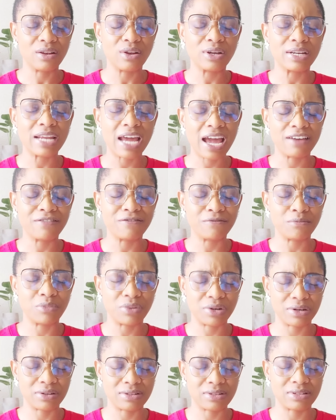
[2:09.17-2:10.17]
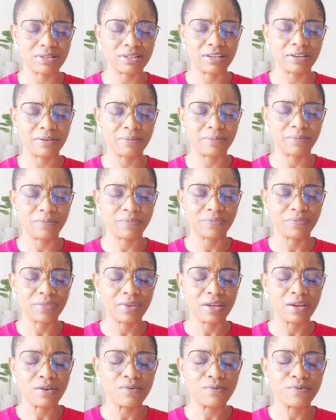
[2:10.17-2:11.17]
Lord, have mercy.
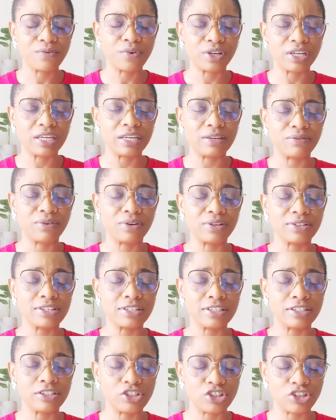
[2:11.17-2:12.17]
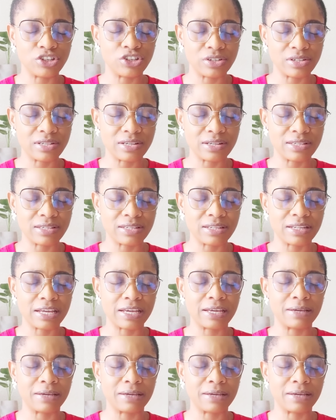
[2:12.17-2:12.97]
Forgive us in Jesus'